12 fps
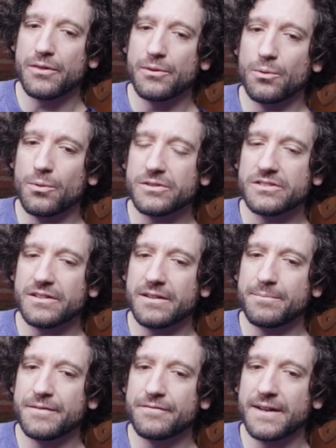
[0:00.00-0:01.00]
thought
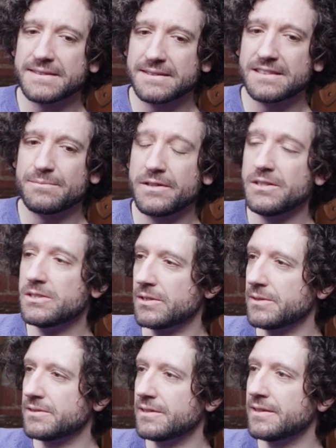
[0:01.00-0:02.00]
I'd be fascinated by
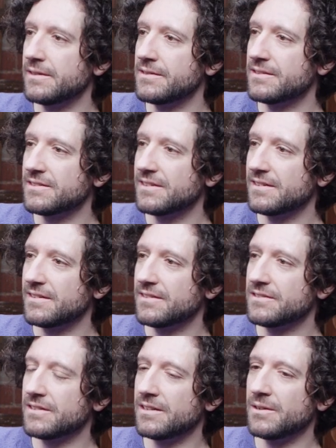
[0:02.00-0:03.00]
neuroscience.
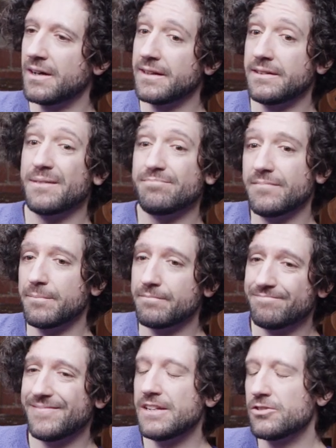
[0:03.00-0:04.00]
So I, you know, I, am
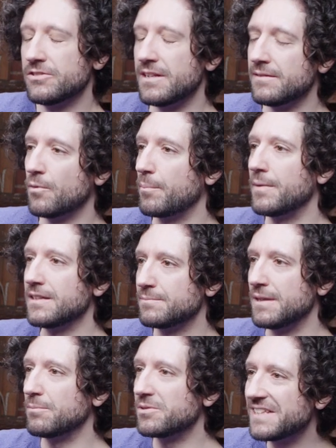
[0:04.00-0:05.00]
interested in what makes
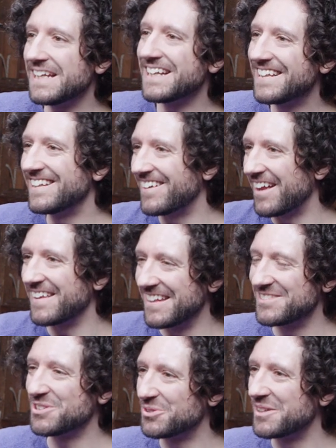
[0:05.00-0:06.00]
people tick. You know, I think
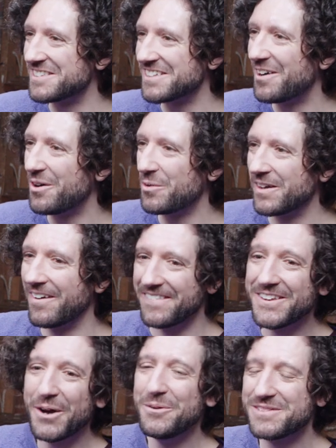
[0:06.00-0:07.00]
historians are. We are
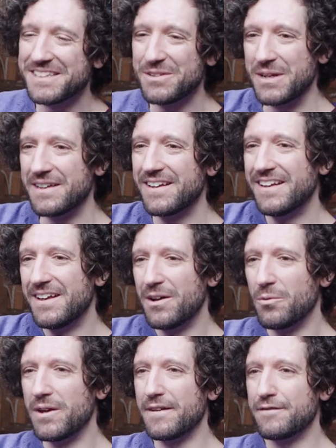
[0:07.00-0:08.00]
nosy. We
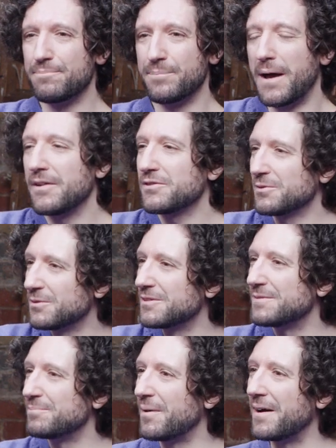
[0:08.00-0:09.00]
we're
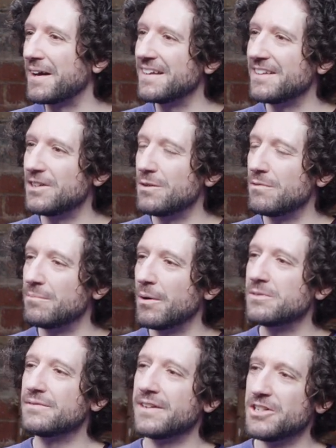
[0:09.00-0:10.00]
puzzled by human
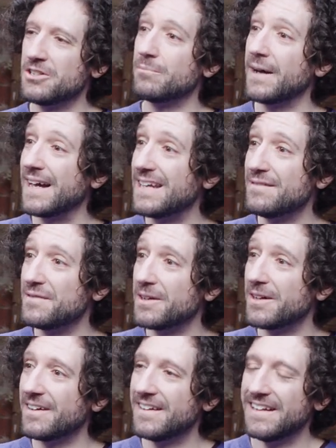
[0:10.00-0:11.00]
motivation and
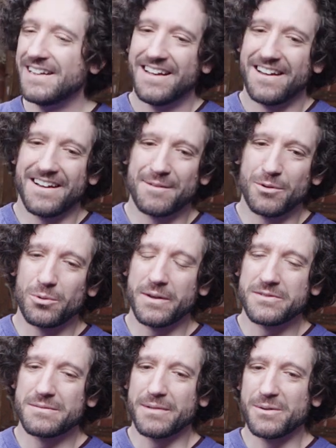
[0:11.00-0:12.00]
behaviour, um, all
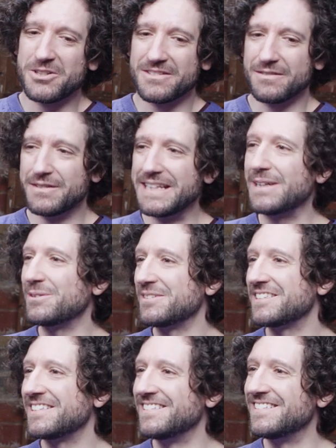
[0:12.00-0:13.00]
those emotions of
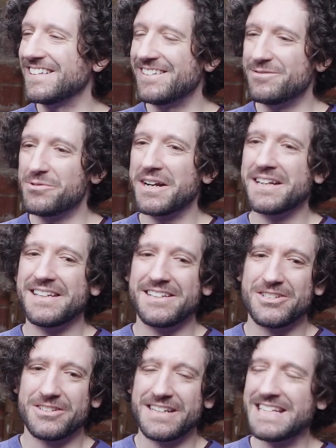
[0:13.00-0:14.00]
guilt and, and
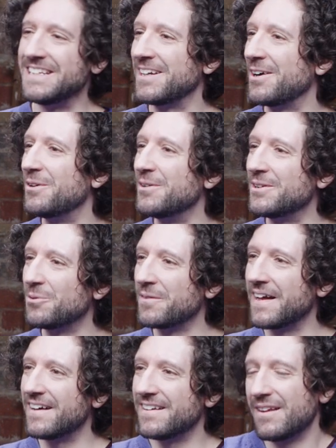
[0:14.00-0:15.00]
rage and ego and all
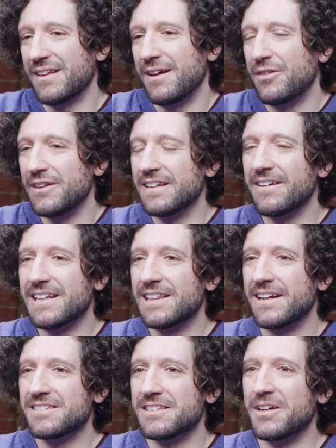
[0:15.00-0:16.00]
that. And I, I think I'd
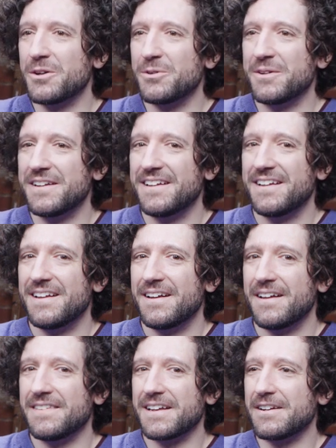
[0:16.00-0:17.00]
like to know
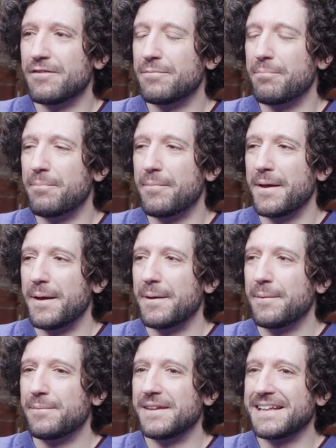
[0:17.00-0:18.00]
the kind of
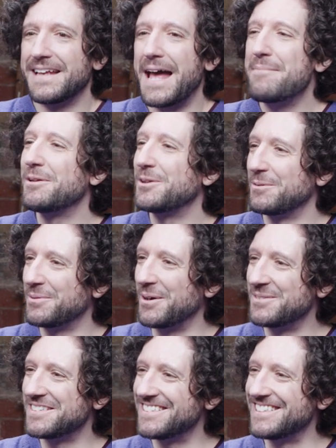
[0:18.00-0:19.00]
the chemical
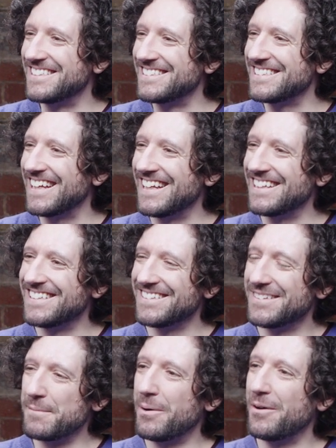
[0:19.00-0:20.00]
processes and
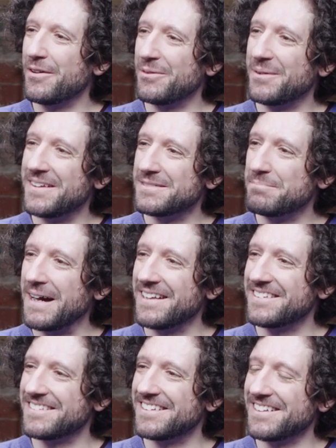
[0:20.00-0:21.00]
the pathways and
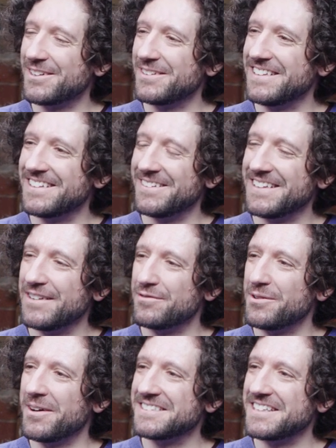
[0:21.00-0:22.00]
patterns that you know give
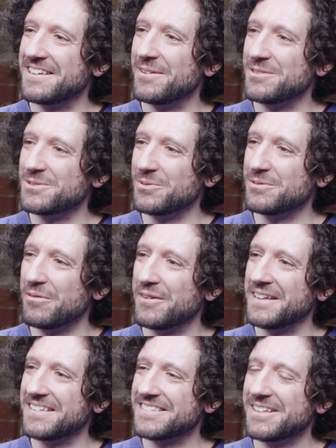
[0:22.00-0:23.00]
rise to those sorts of
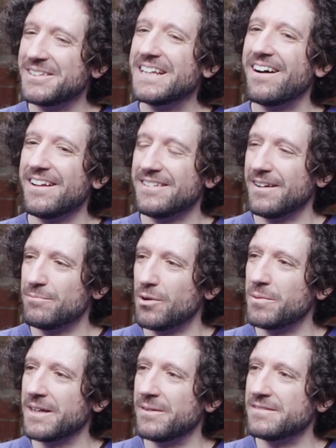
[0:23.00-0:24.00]
things. So yeah, I'd, I'd,
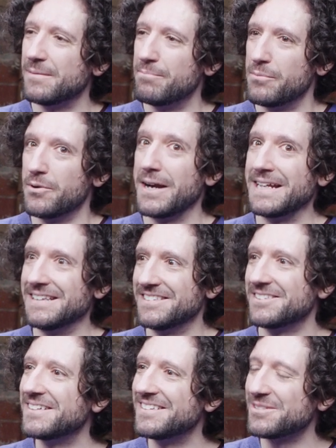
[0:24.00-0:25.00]
probably go into brain
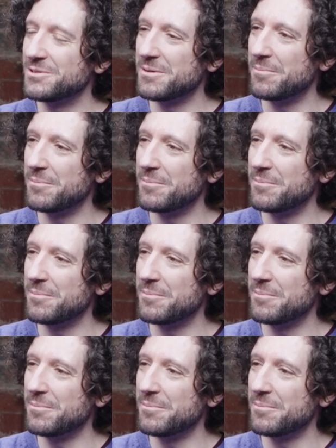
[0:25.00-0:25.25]
science or